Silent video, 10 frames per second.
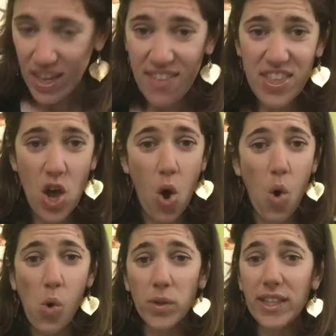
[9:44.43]
And the
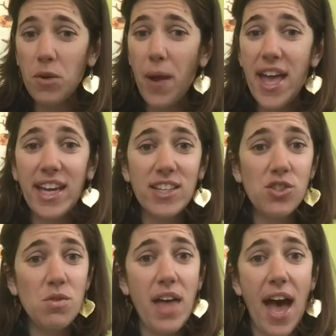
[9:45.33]
only way it can
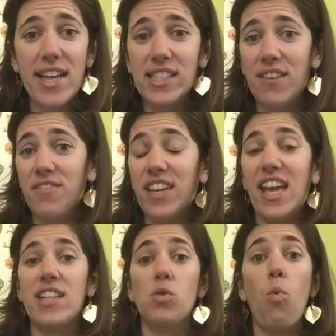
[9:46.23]
do that is if it
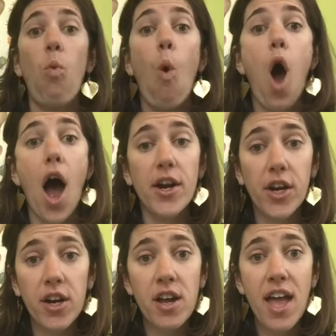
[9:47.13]
gets
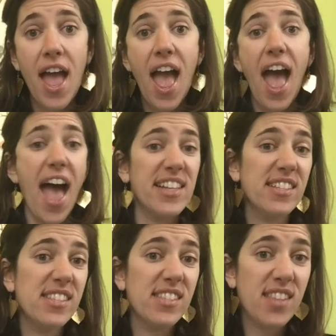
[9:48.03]
water
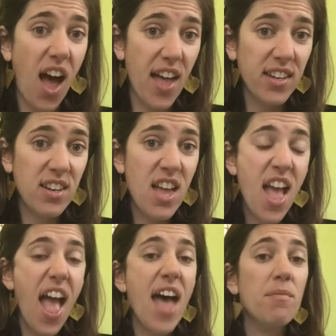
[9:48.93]
and sun.
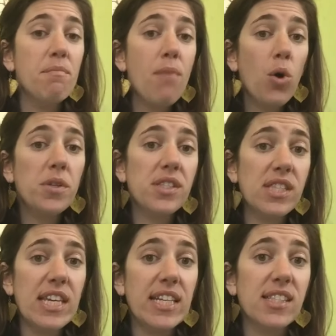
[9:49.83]
And most
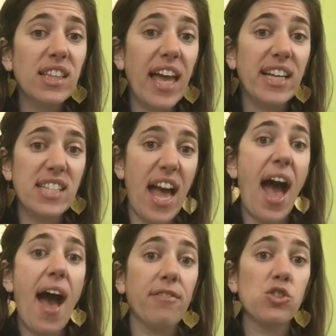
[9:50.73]
seeds like to
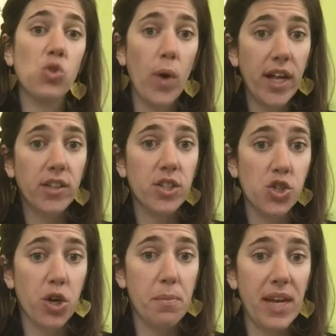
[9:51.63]
have soil to
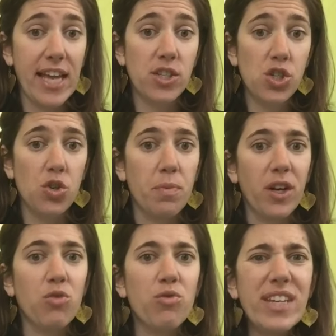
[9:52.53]
germinate too,
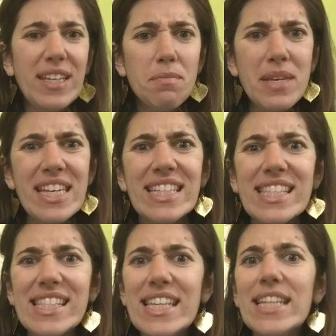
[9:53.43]
but green bean
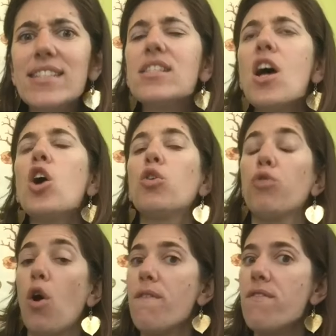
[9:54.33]
seeds
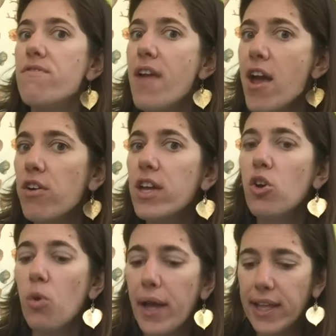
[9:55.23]
grow very
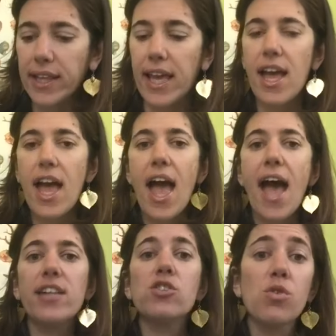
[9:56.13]
quickly.
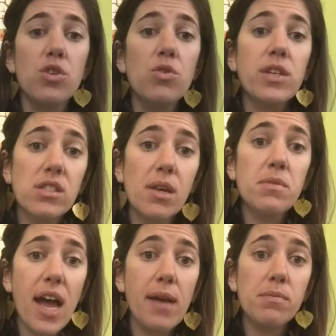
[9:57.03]
And so you can
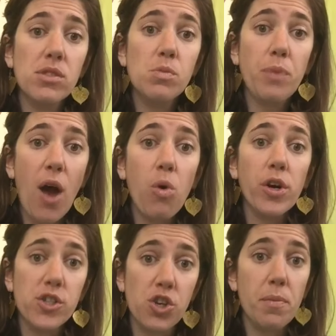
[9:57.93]
sometimes sprout
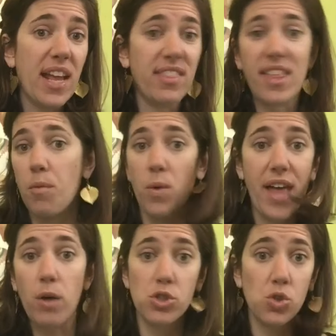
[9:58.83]
or germinate them
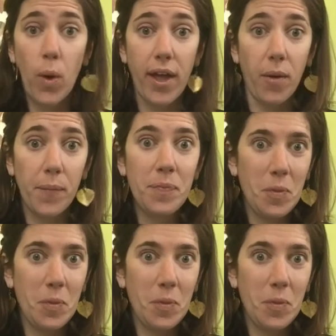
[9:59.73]
without soil,